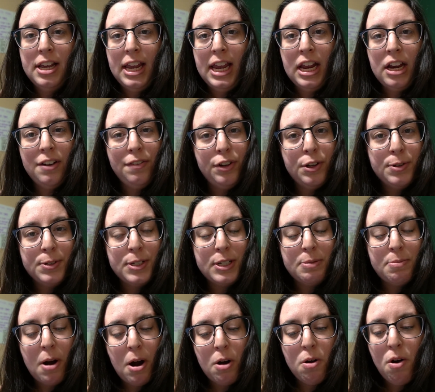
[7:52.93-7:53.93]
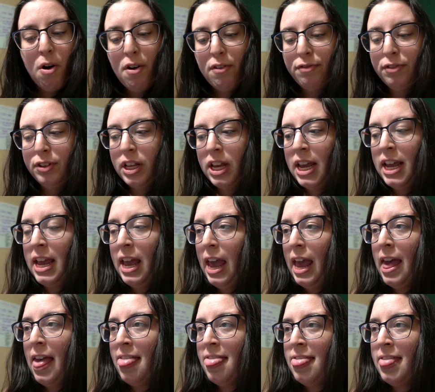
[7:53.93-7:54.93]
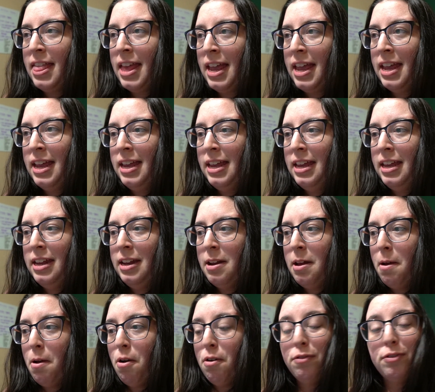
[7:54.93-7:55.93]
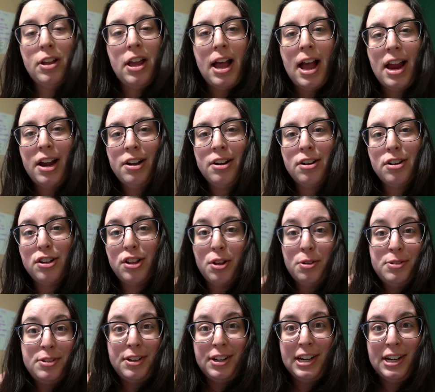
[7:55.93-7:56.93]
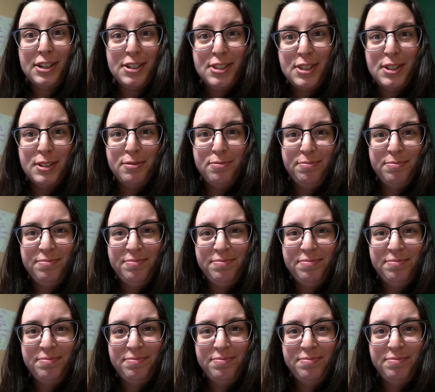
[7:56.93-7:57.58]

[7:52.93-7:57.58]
interviews tomorrow, hopefully, and then hopefully hire a closer here soon.